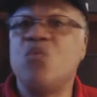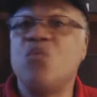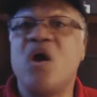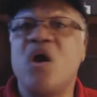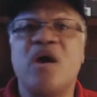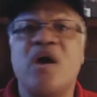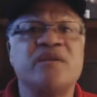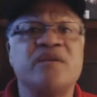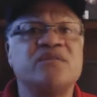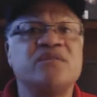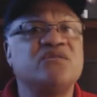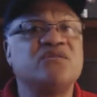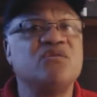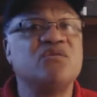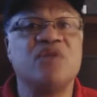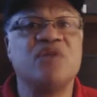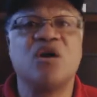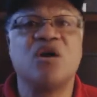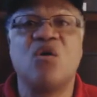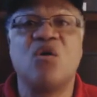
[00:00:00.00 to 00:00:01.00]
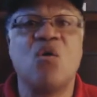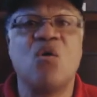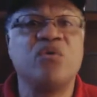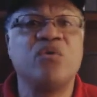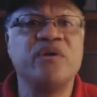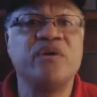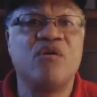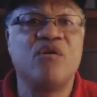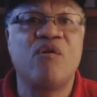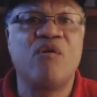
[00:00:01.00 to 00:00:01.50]
he was to the
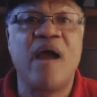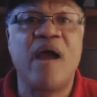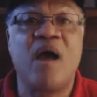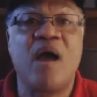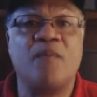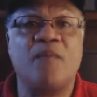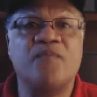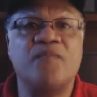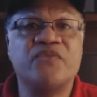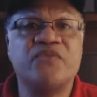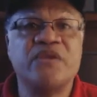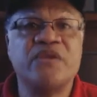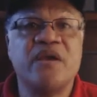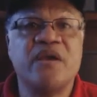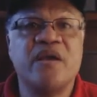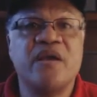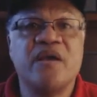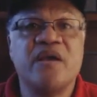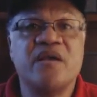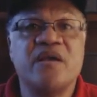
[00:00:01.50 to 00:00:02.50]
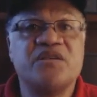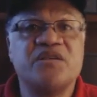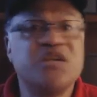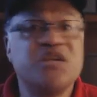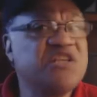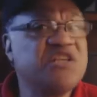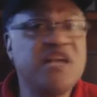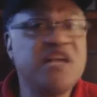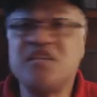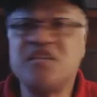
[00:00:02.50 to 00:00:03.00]
golden crown.
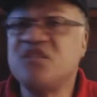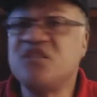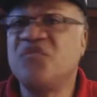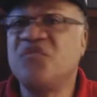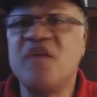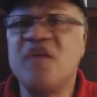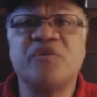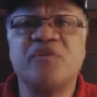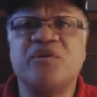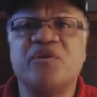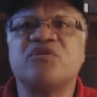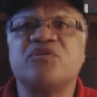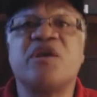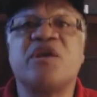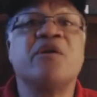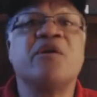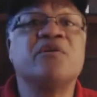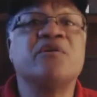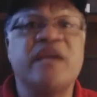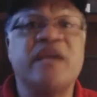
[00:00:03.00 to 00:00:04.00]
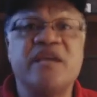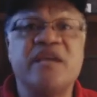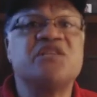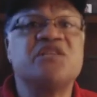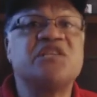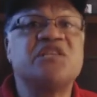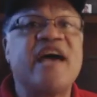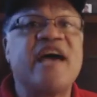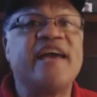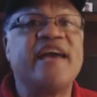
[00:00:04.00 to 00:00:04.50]
Success is failure turned
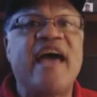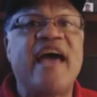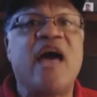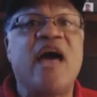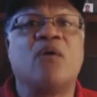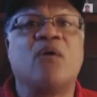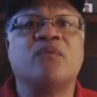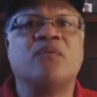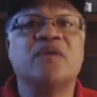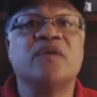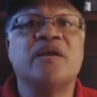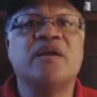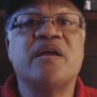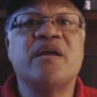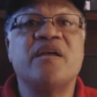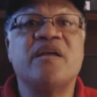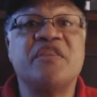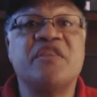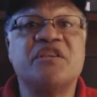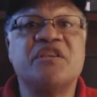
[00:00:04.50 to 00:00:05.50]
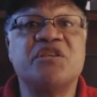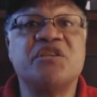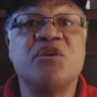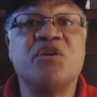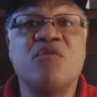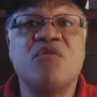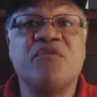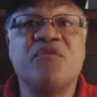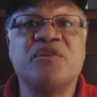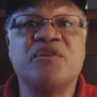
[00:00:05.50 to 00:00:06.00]
inside out, the
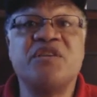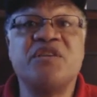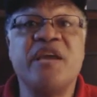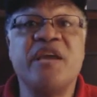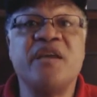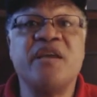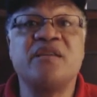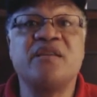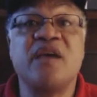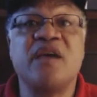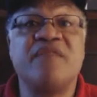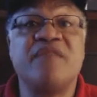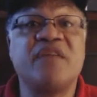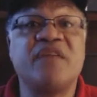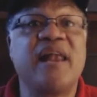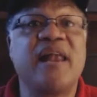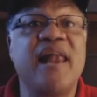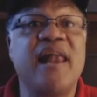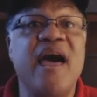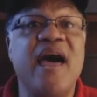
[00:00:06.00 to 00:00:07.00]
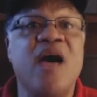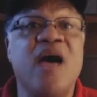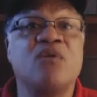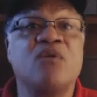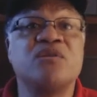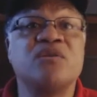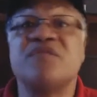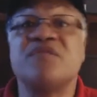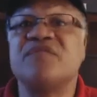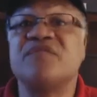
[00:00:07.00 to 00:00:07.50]
silver tint of the
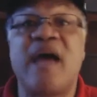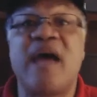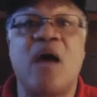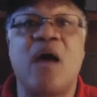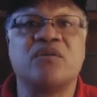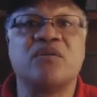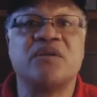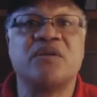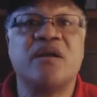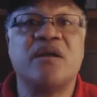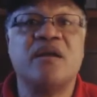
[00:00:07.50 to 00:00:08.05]
clouds of doubt.